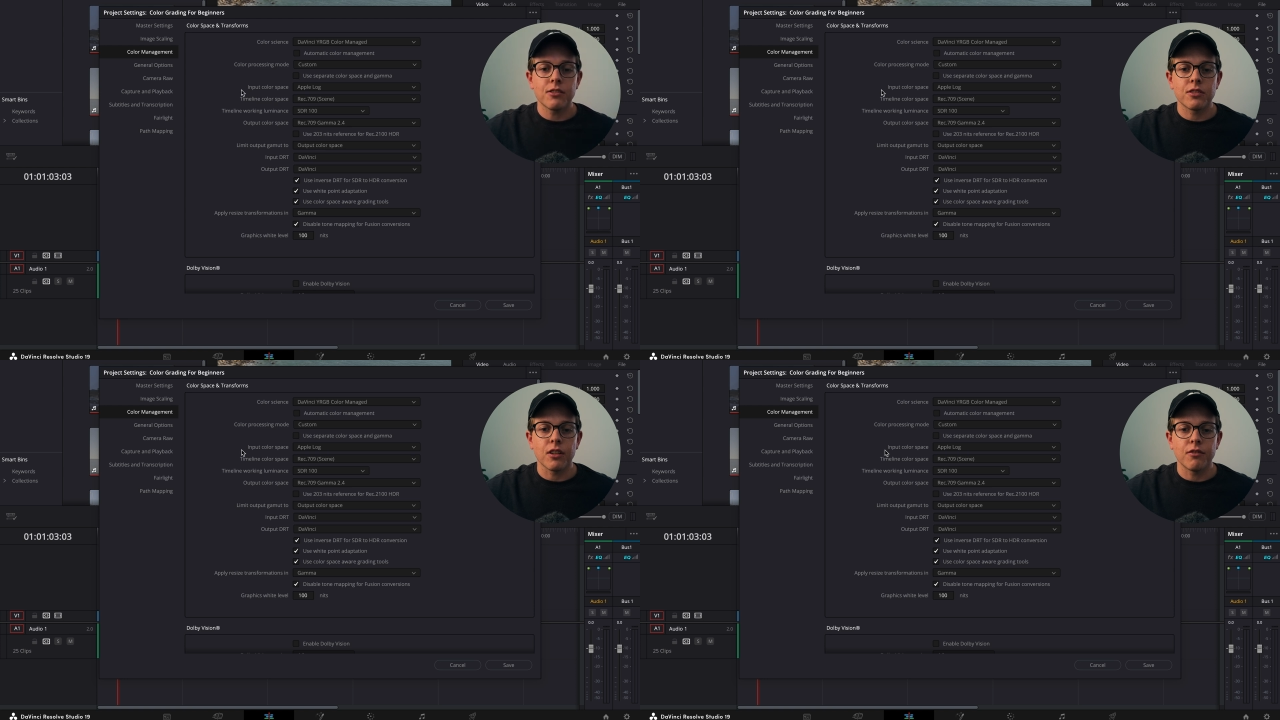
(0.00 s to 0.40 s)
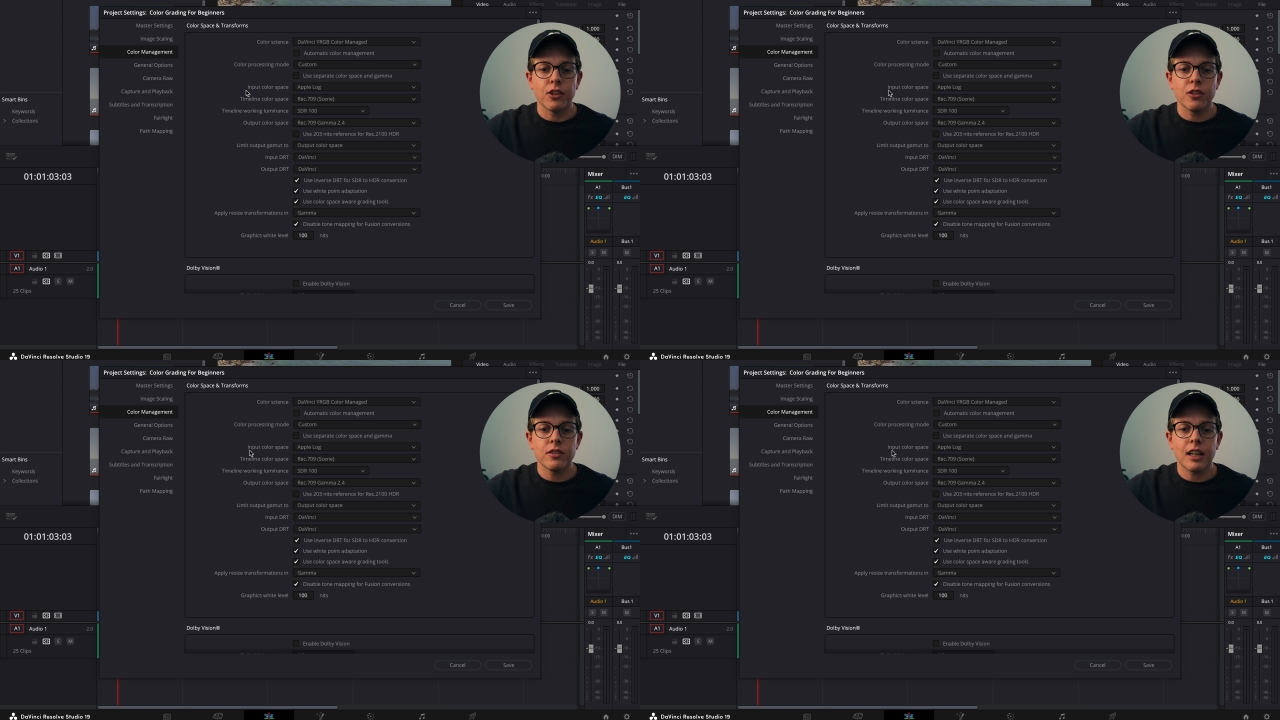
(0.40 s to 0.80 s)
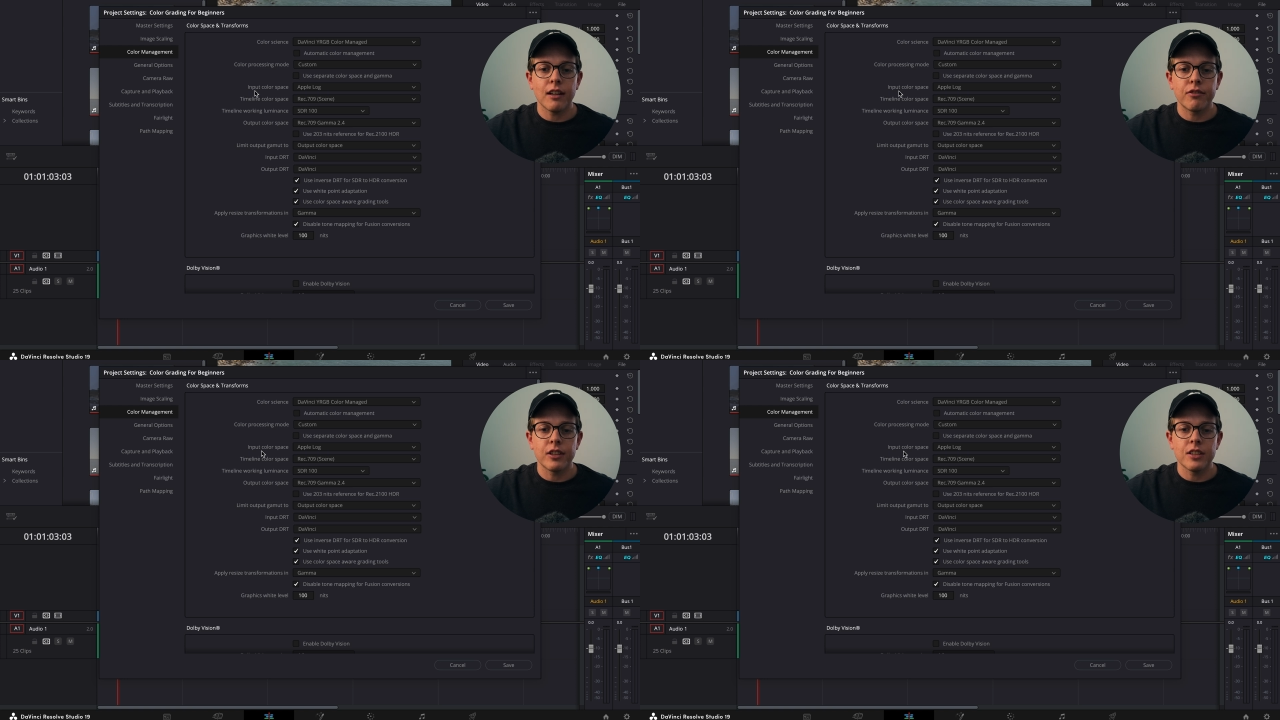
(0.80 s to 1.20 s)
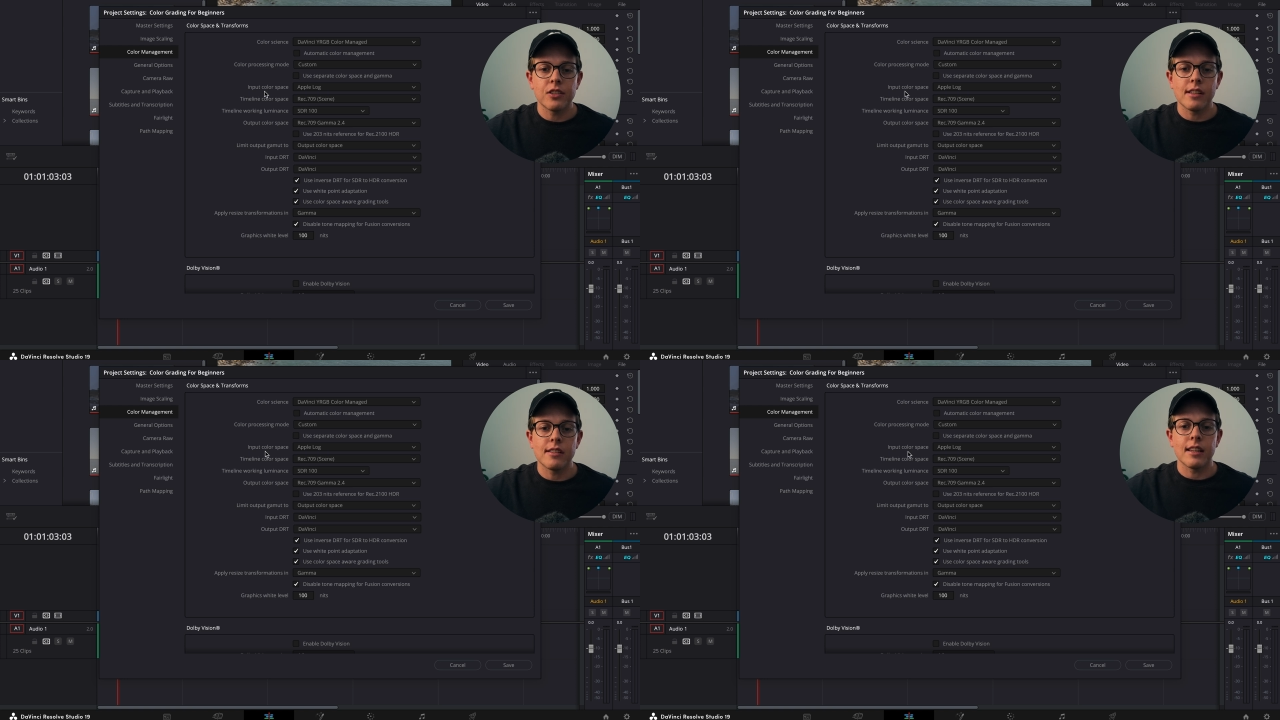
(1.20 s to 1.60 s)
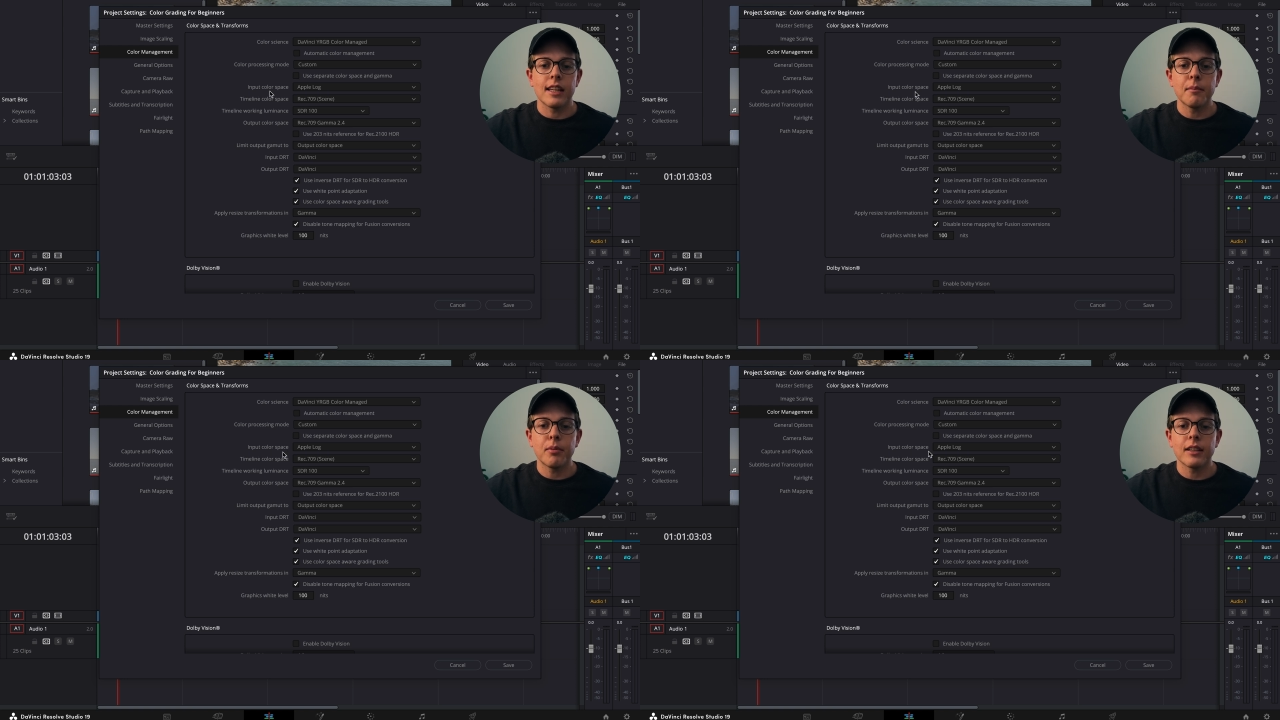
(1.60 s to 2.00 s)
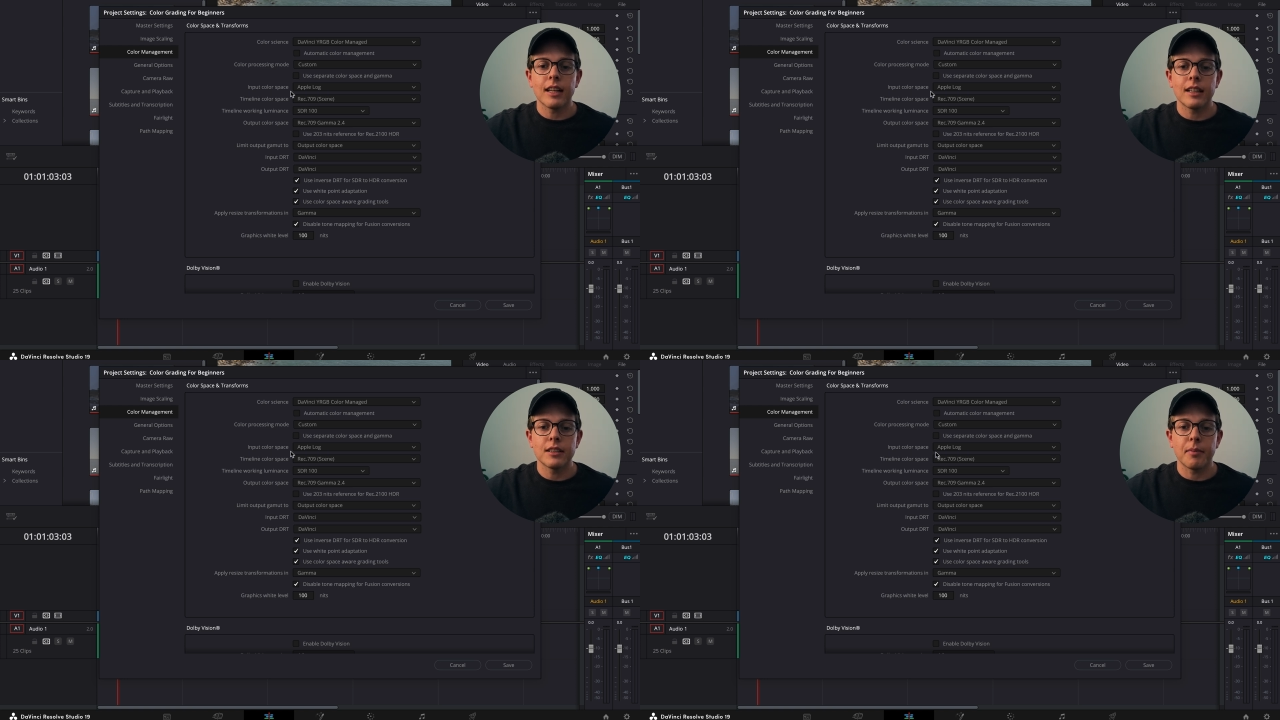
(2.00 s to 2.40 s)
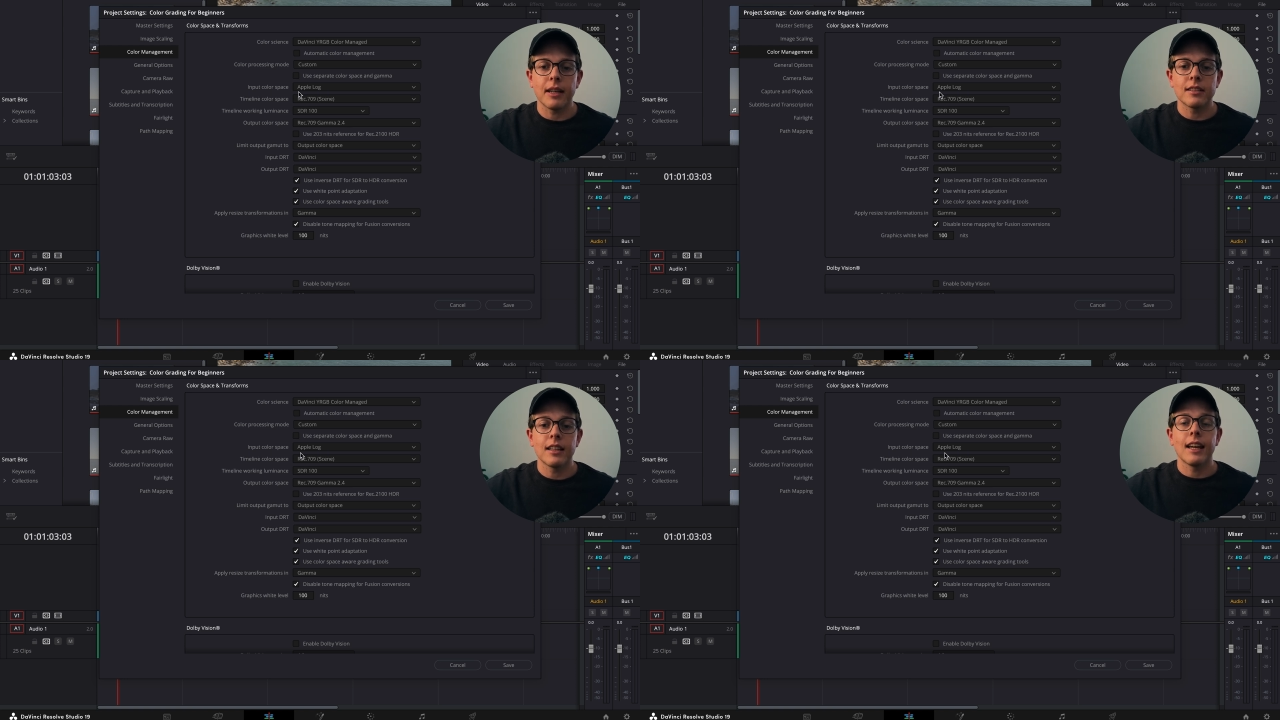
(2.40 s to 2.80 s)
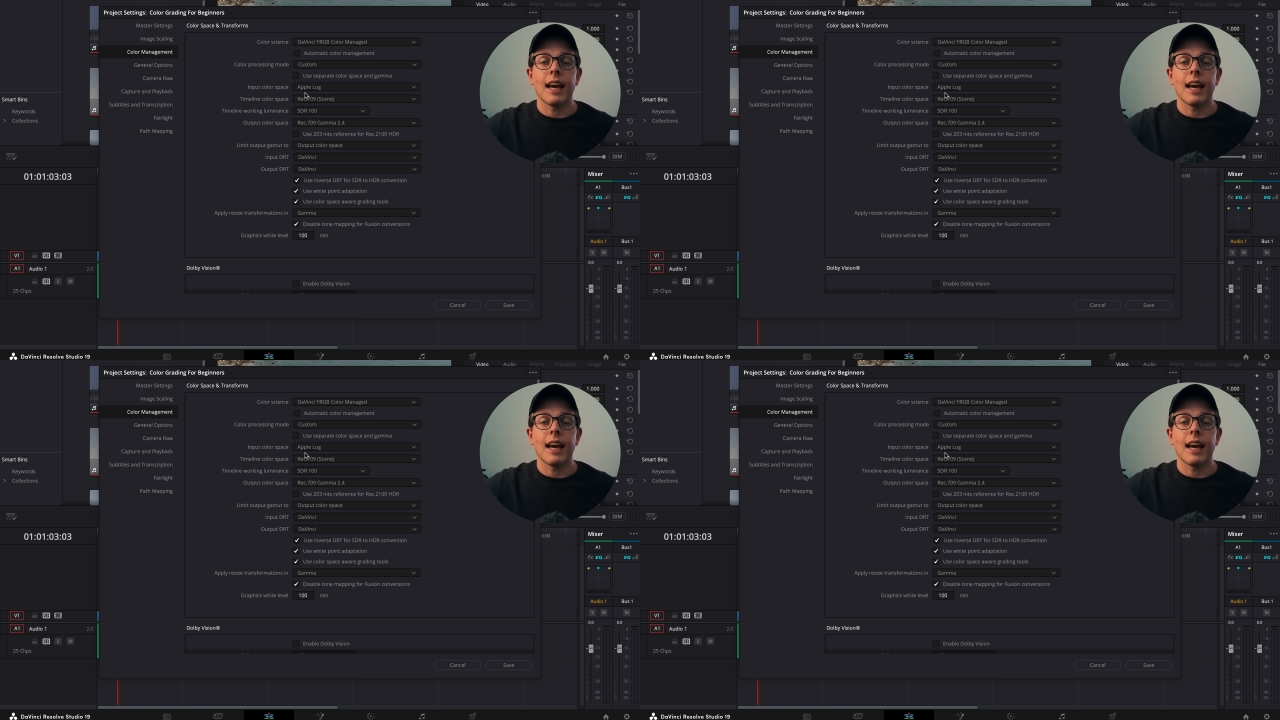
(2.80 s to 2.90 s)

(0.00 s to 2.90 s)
Resolve knows that our footage is input color space